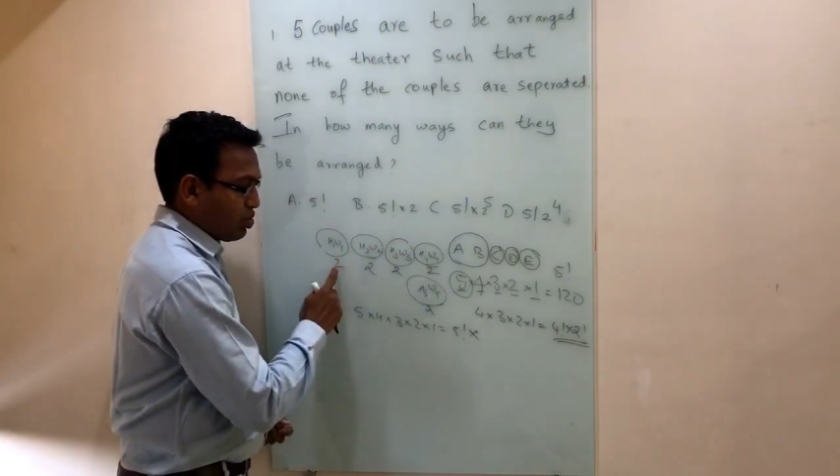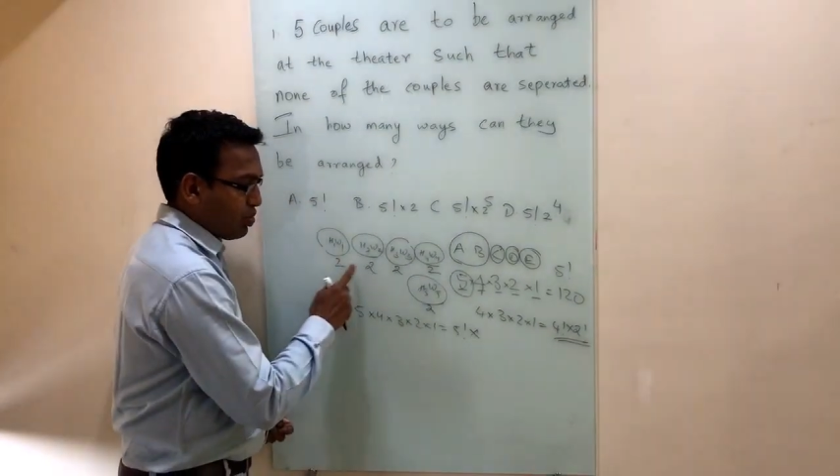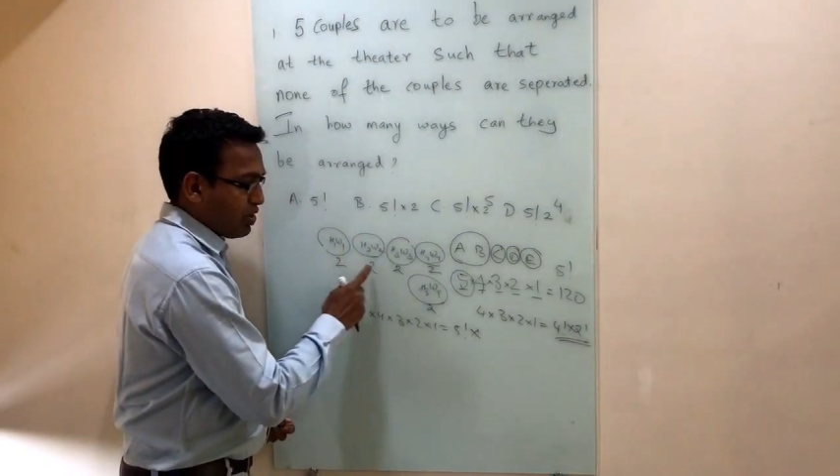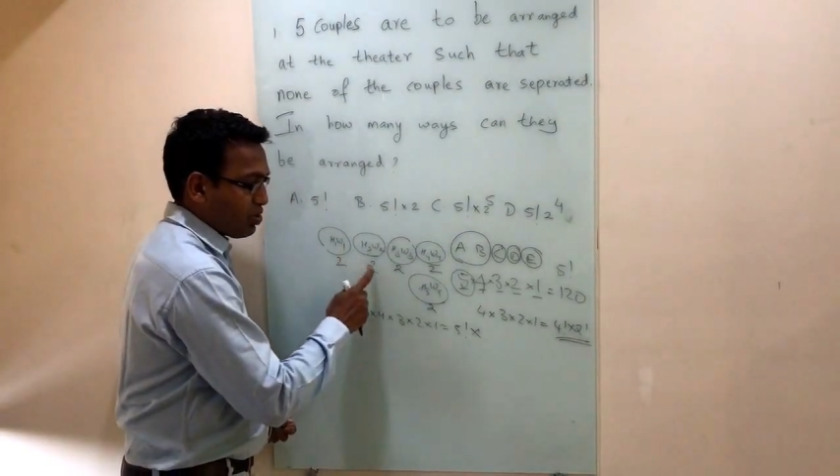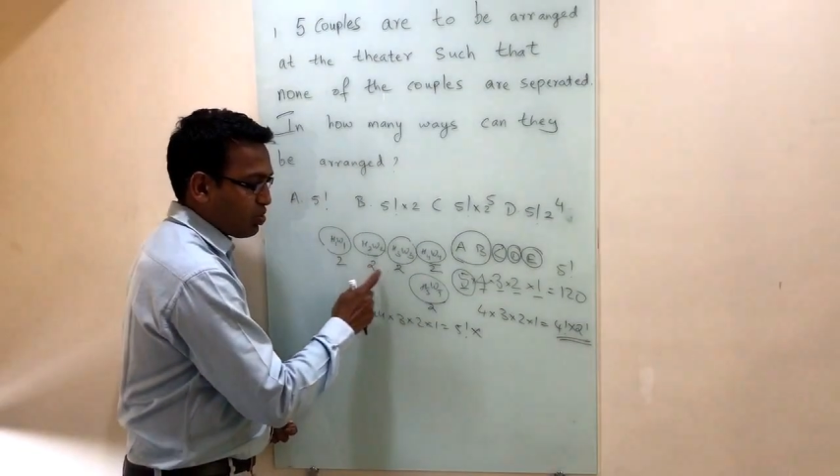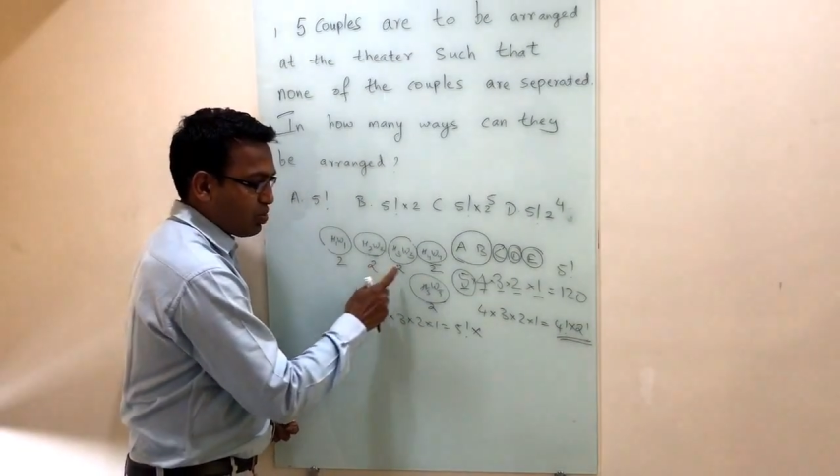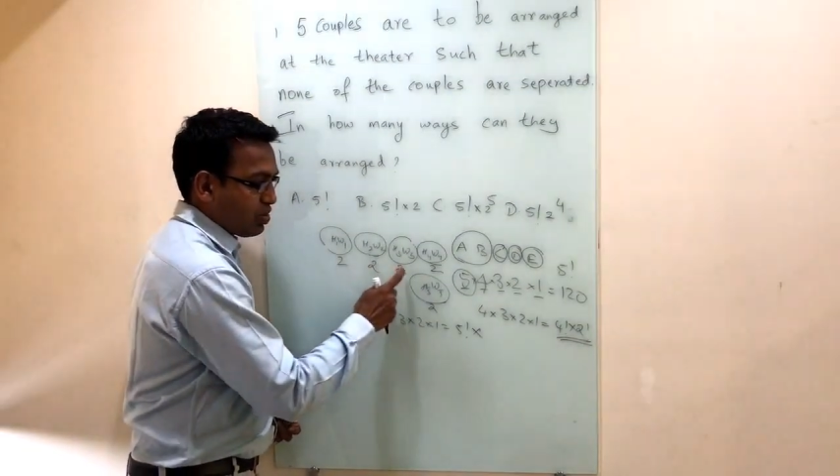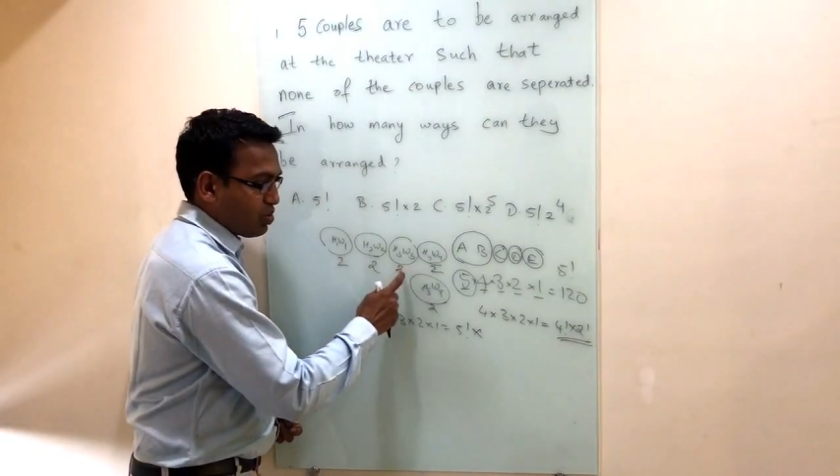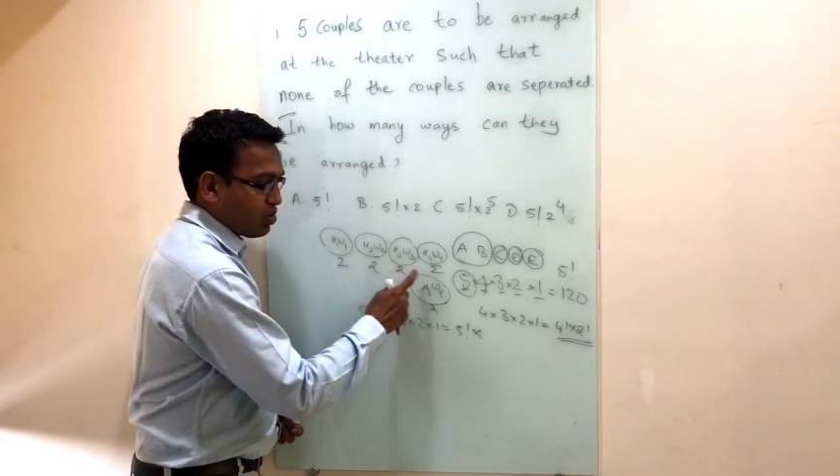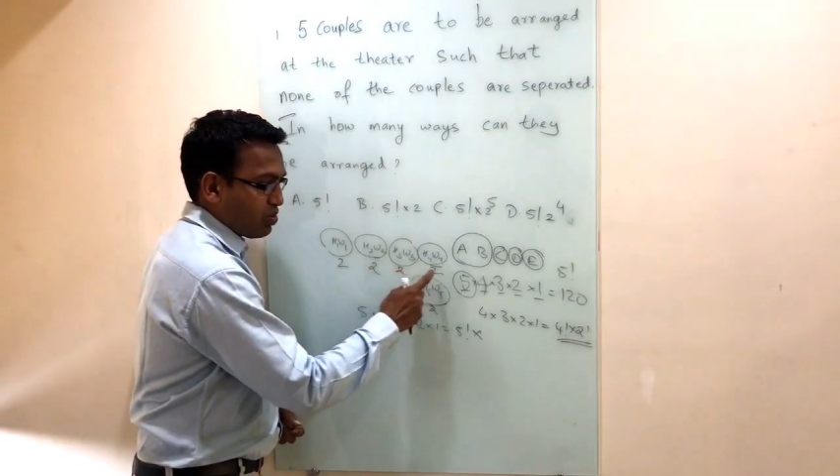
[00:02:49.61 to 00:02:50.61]
2 into 2
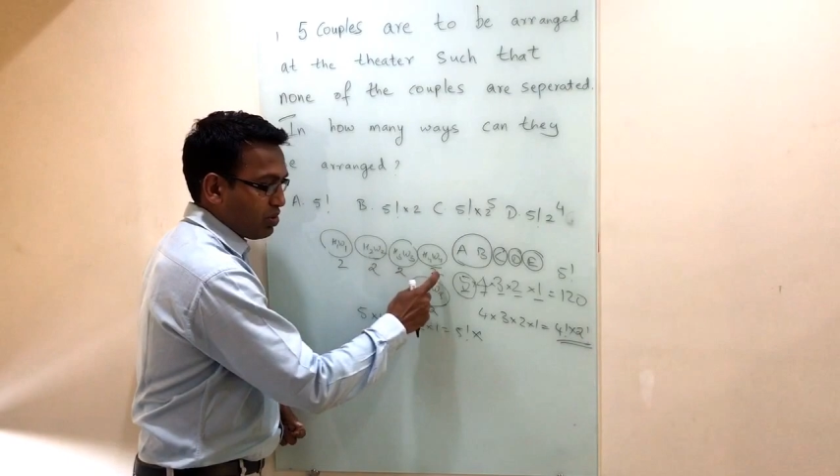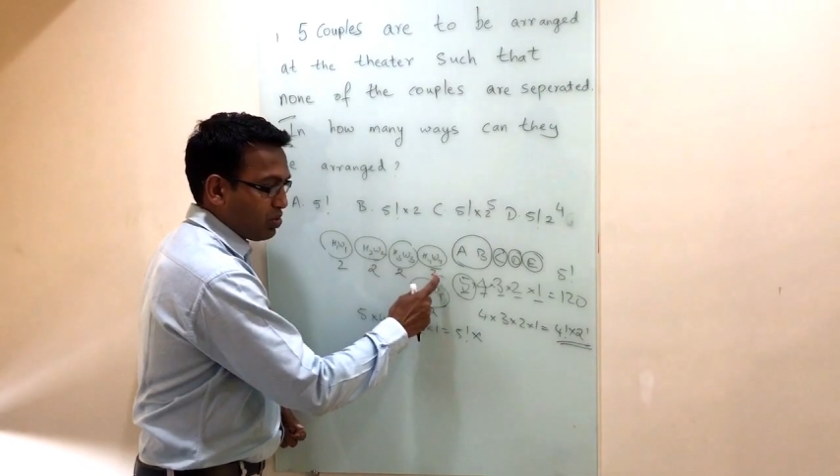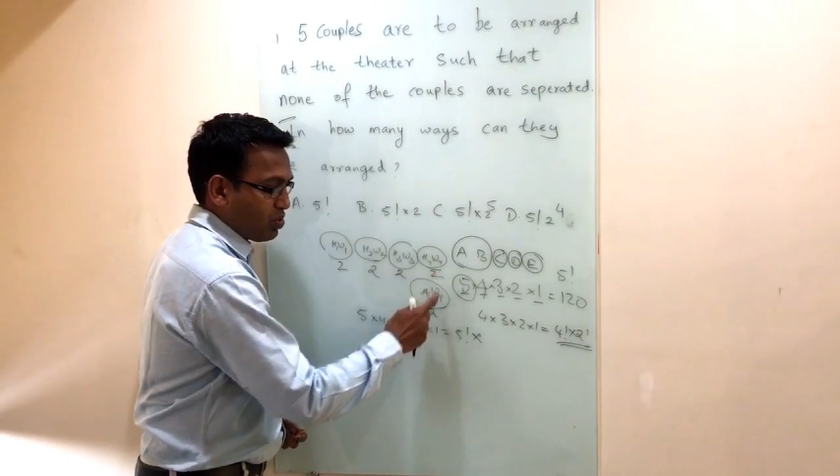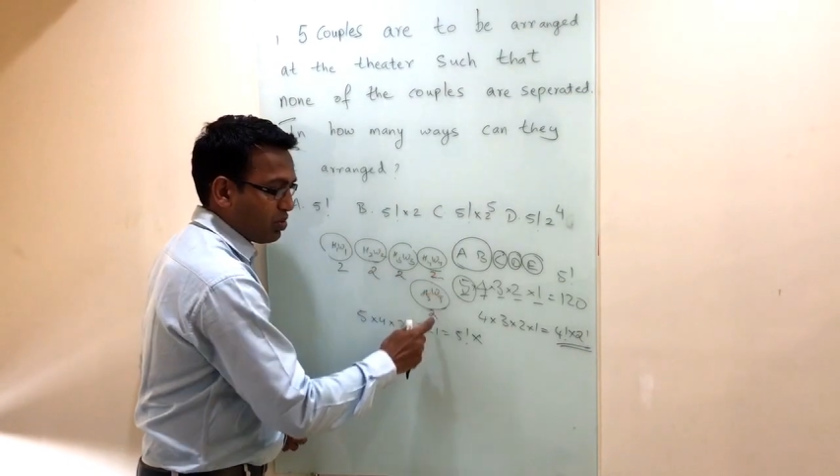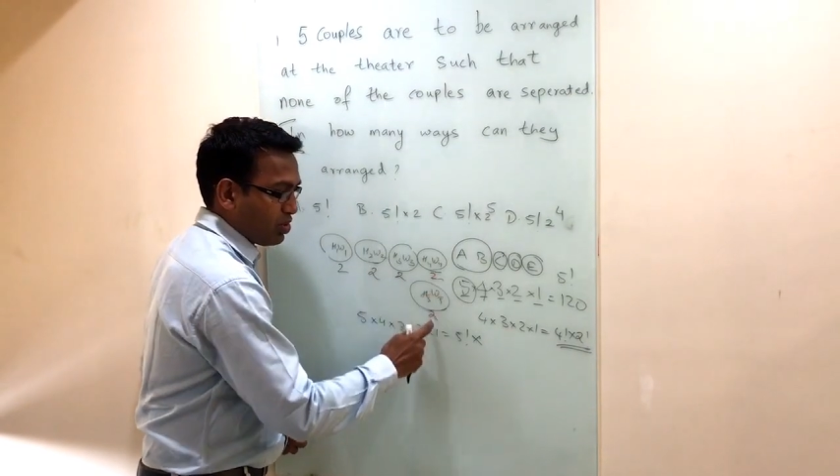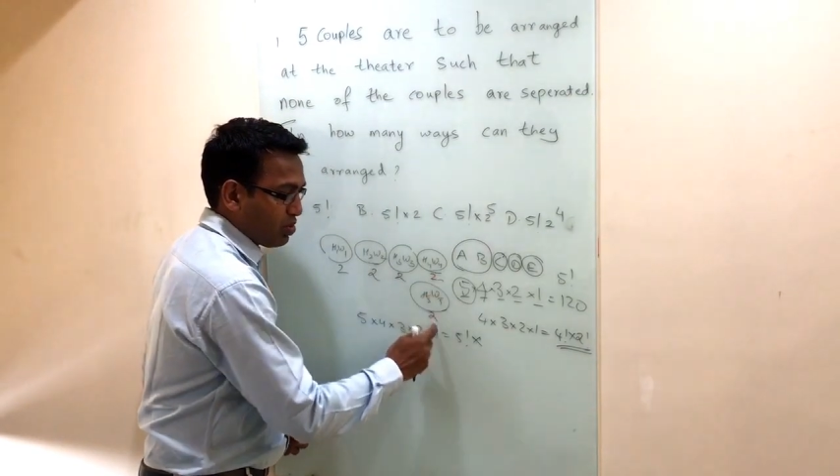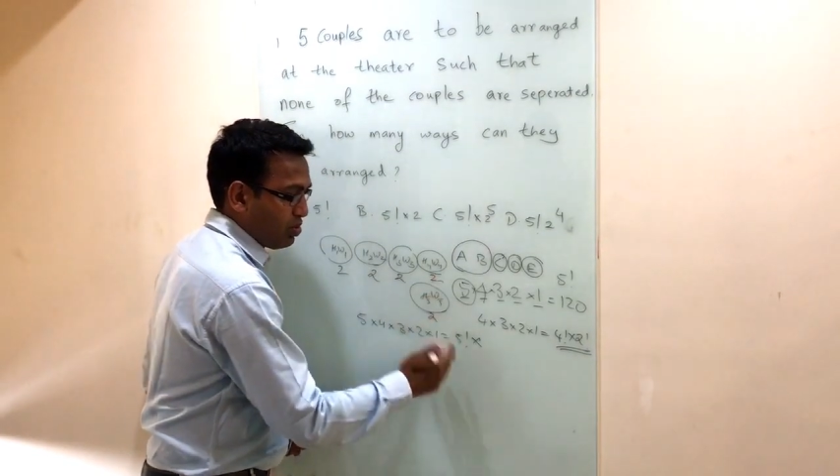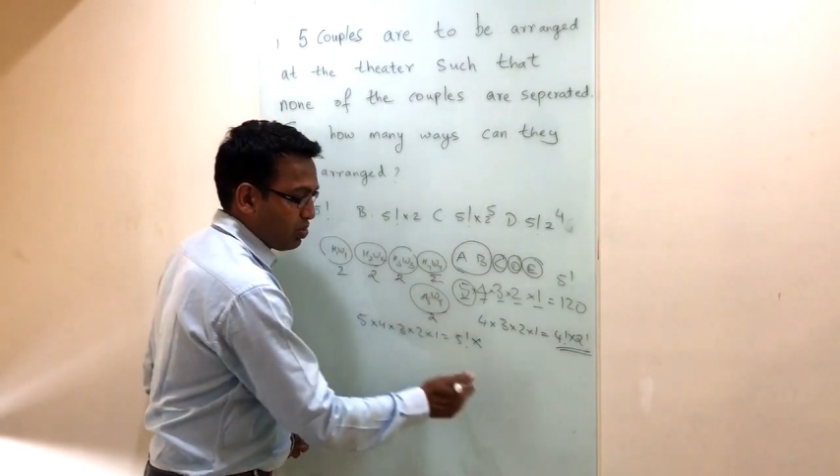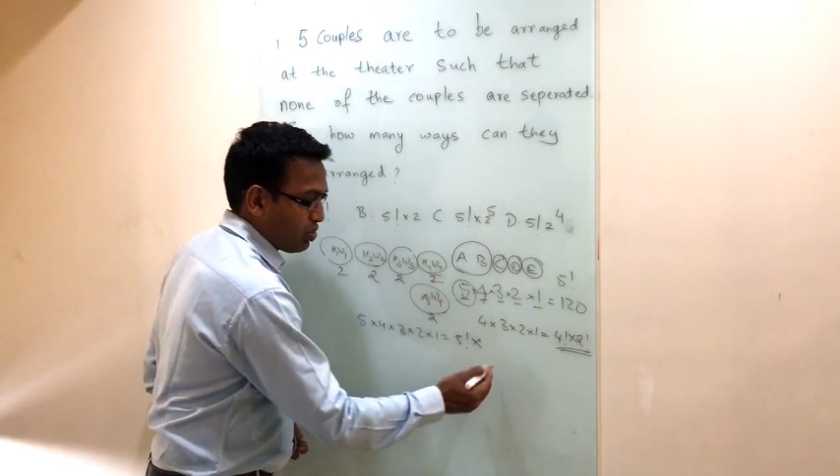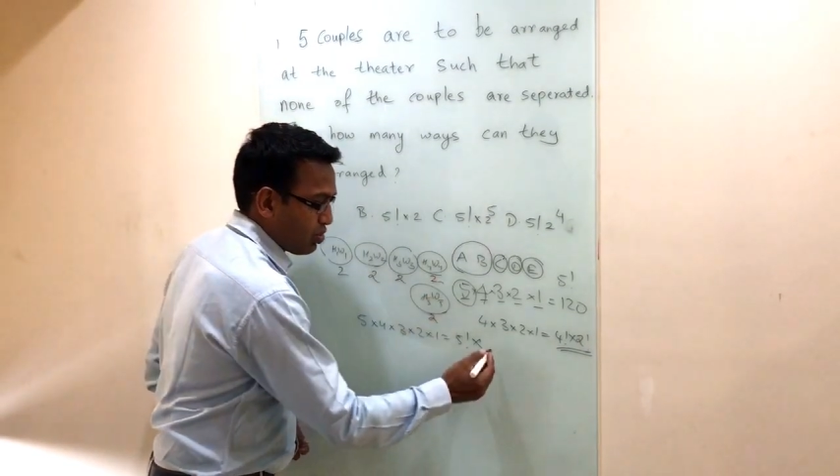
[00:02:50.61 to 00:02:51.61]
into 2 into 2
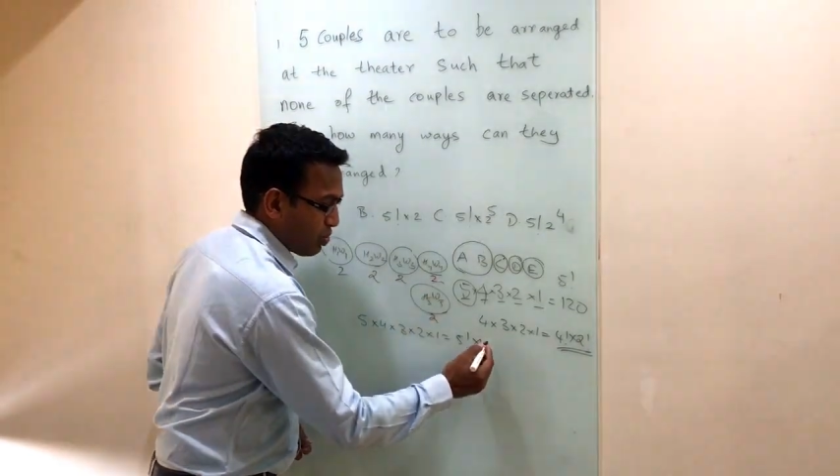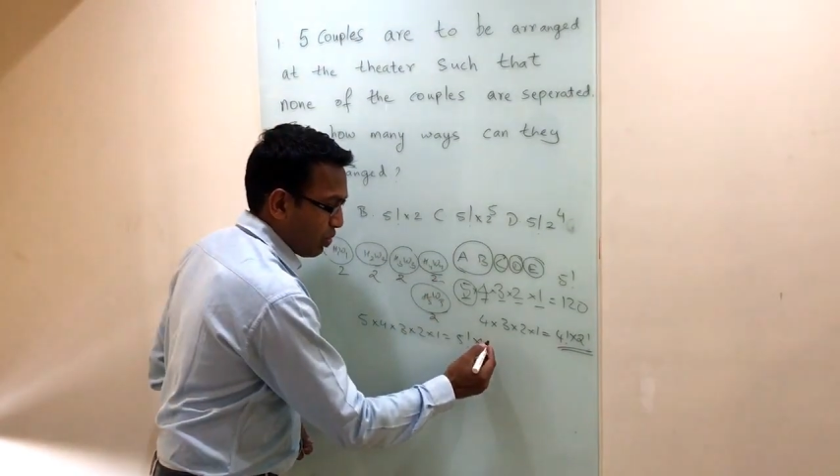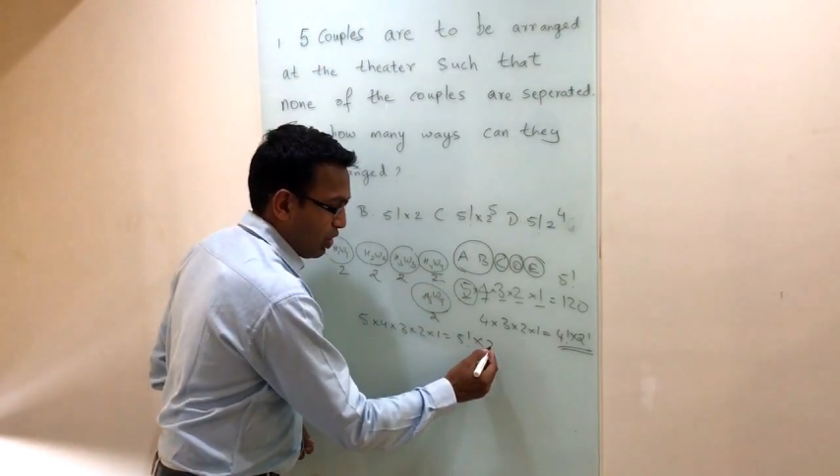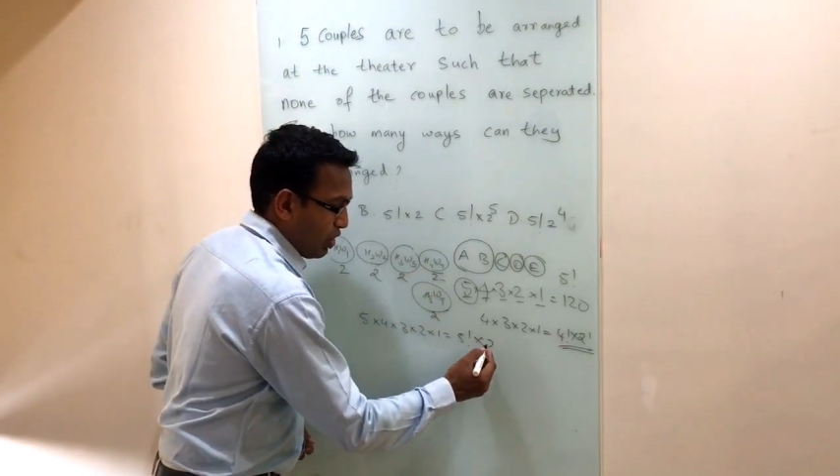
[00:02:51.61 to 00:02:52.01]
into 2.